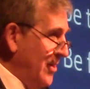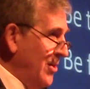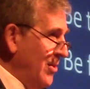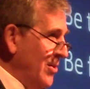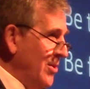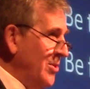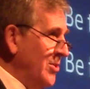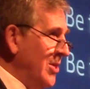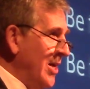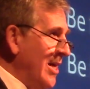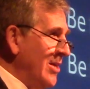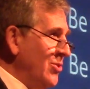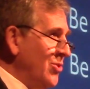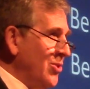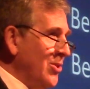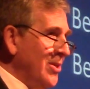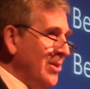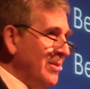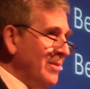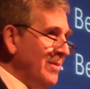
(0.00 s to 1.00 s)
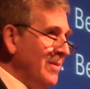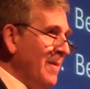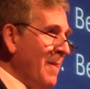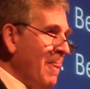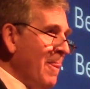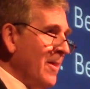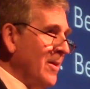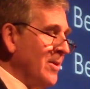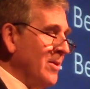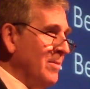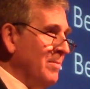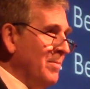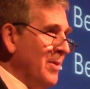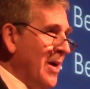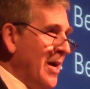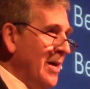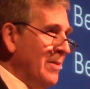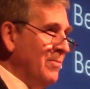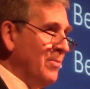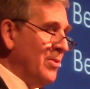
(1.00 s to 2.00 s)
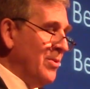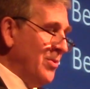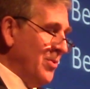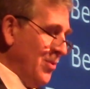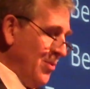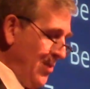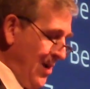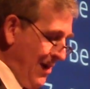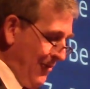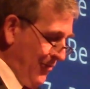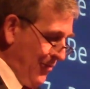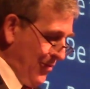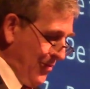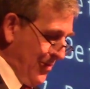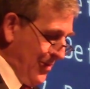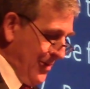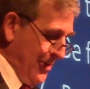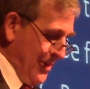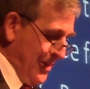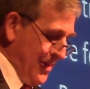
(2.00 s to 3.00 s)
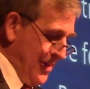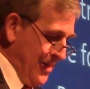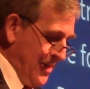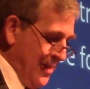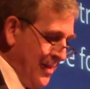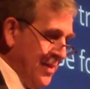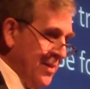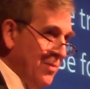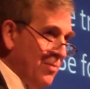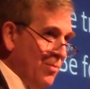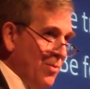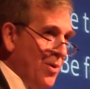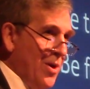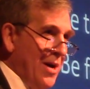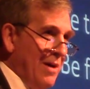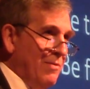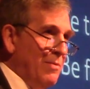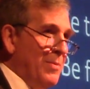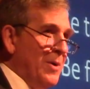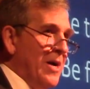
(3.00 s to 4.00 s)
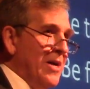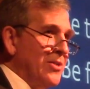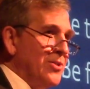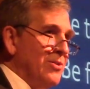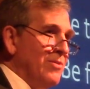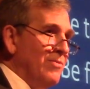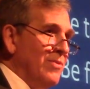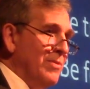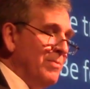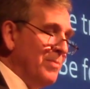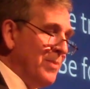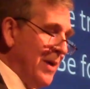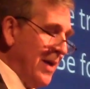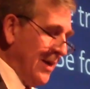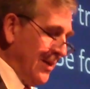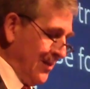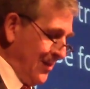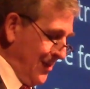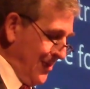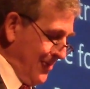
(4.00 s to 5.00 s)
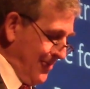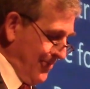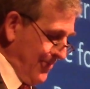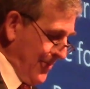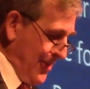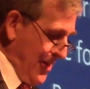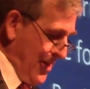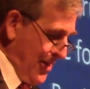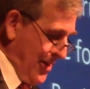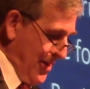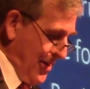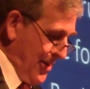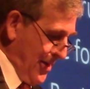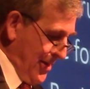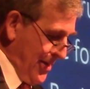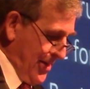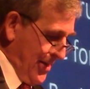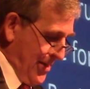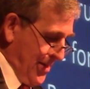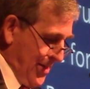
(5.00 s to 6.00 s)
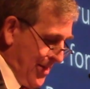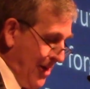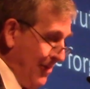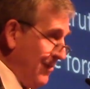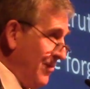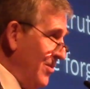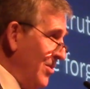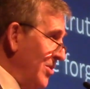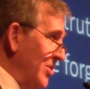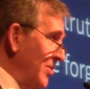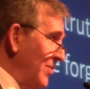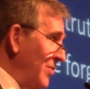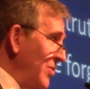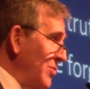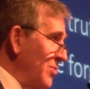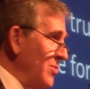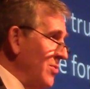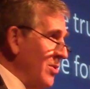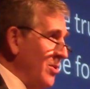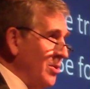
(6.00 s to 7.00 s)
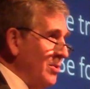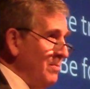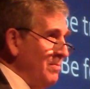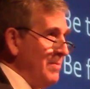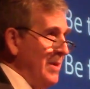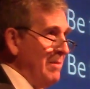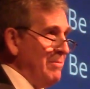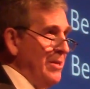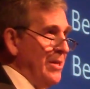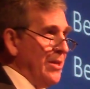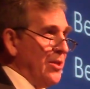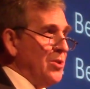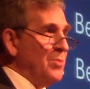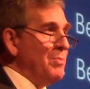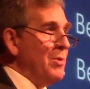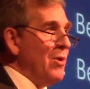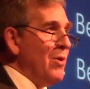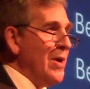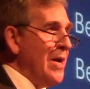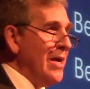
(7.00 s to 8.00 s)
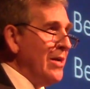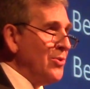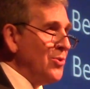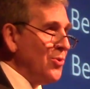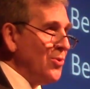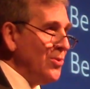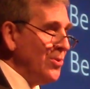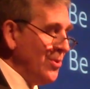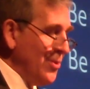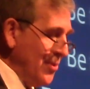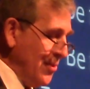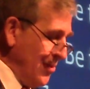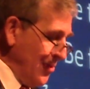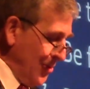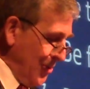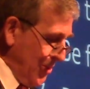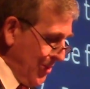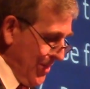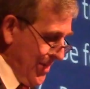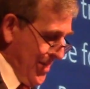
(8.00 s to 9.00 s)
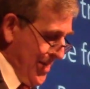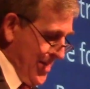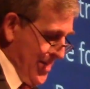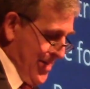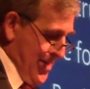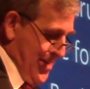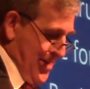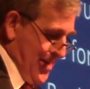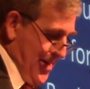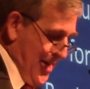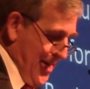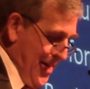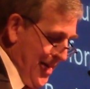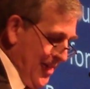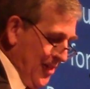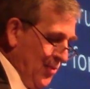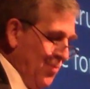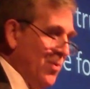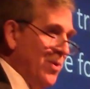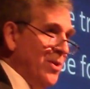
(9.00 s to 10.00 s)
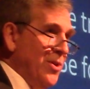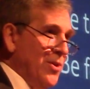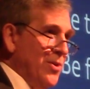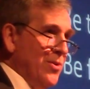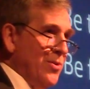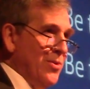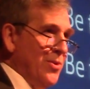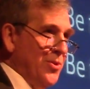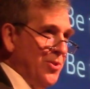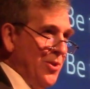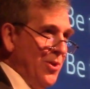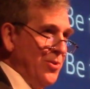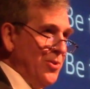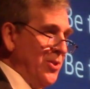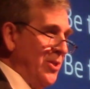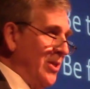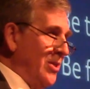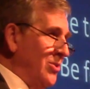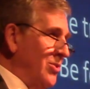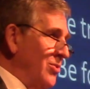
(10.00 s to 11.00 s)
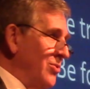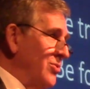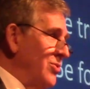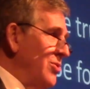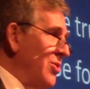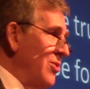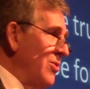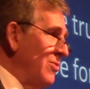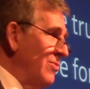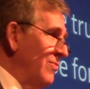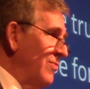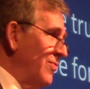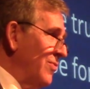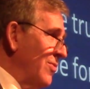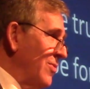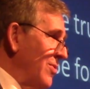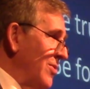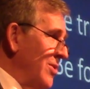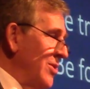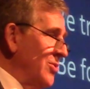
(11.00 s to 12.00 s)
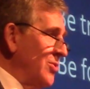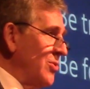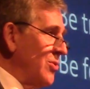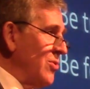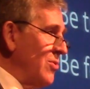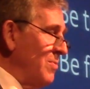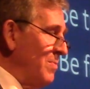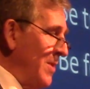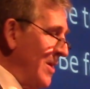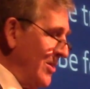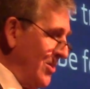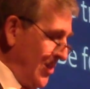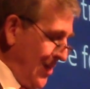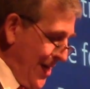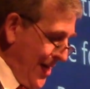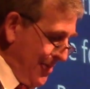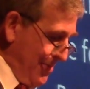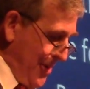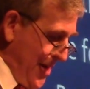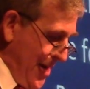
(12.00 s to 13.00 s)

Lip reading: Your intention combined with your effort will have a positive impact. Now, for those of you who are maybe experiential learners, I'd ask one of your associates who's known for his or her bedside